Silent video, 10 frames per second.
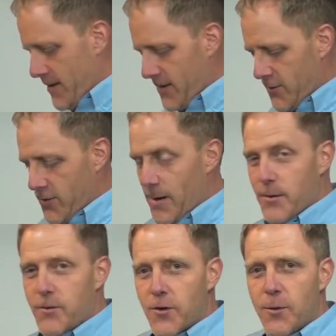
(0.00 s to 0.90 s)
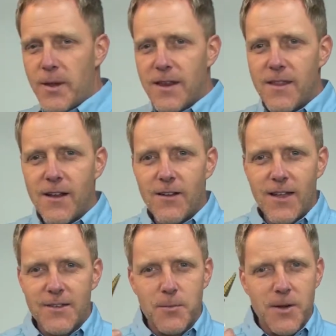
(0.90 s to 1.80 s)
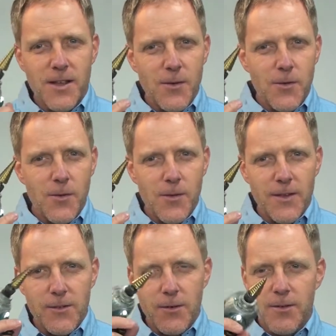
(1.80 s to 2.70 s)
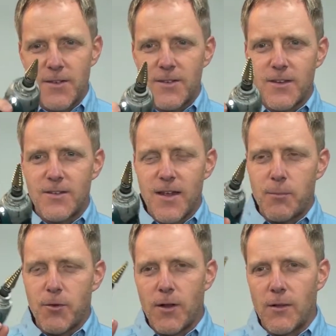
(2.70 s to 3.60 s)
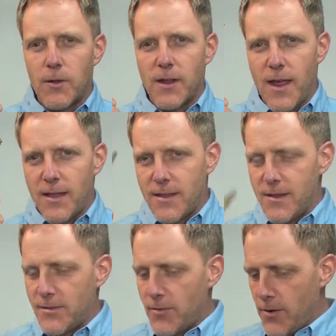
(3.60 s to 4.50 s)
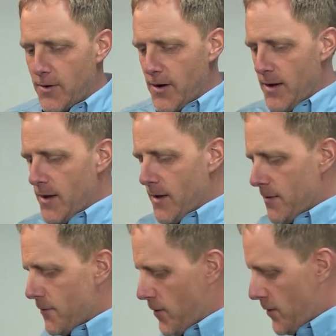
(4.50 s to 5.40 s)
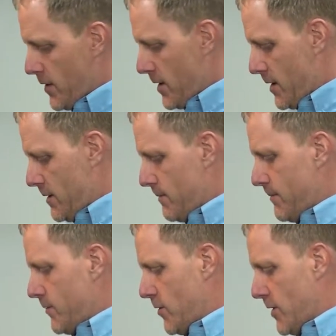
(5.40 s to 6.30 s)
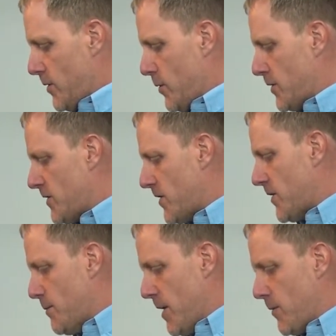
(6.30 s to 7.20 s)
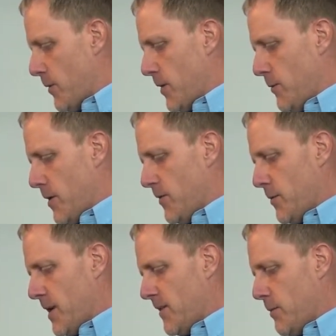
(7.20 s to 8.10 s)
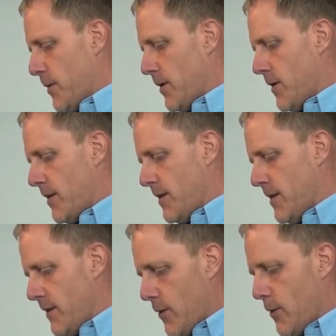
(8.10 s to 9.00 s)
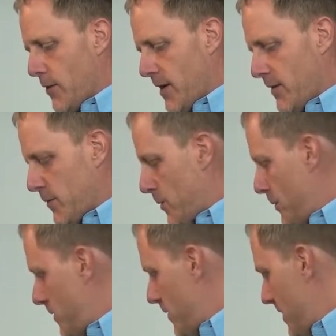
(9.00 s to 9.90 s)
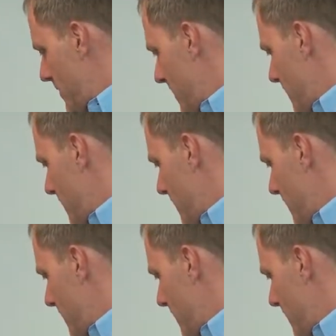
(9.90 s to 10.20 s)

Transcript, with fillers: you can drop a drill bit in there. That's pretty cool. This is a step drill. I really like these for drilling holes. It's just a bummer when one of them gets a burr on it and then the whole thing is ruined, so you have to